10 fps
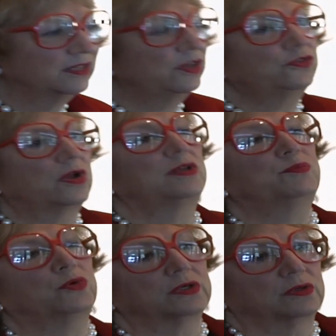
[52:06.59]
These are all
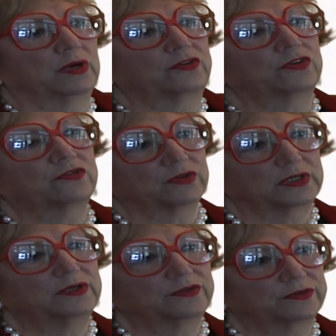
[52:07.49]
important questions for
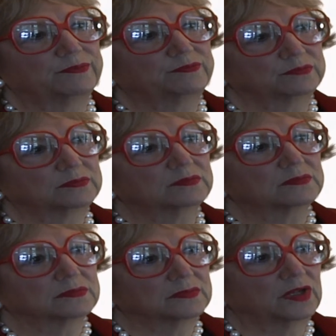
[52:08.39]
leaders.
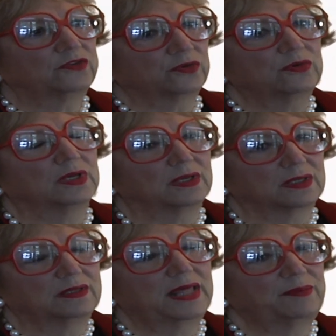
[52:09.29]
So
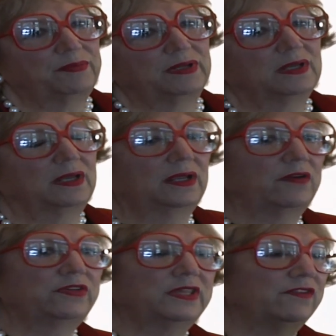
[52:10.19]
that
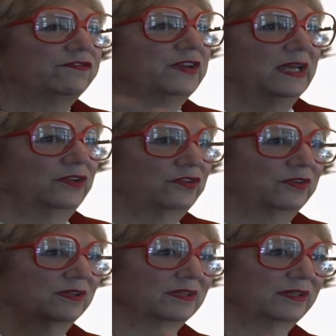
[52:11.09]
everything
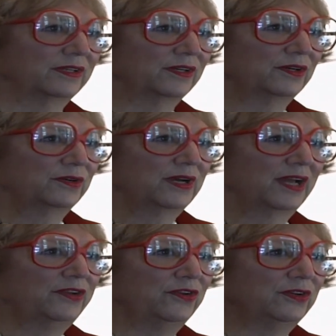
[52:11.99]
fits, you know, how
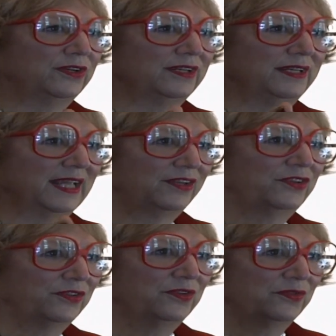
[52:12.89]
you get
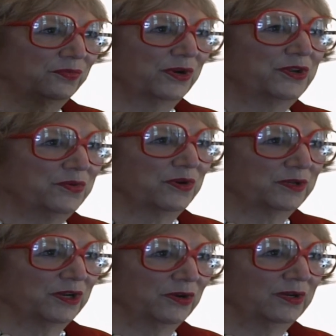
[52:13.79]
to where you want to
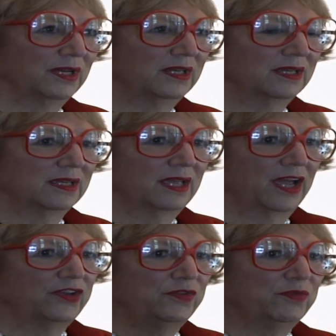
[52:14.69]
go, how
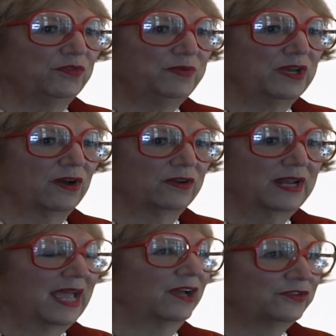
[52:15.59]
you move beyond
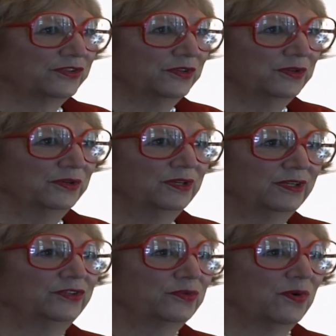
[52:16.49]
how to
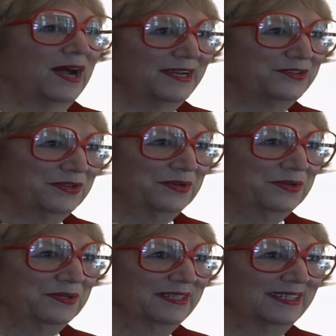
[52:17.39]
why to.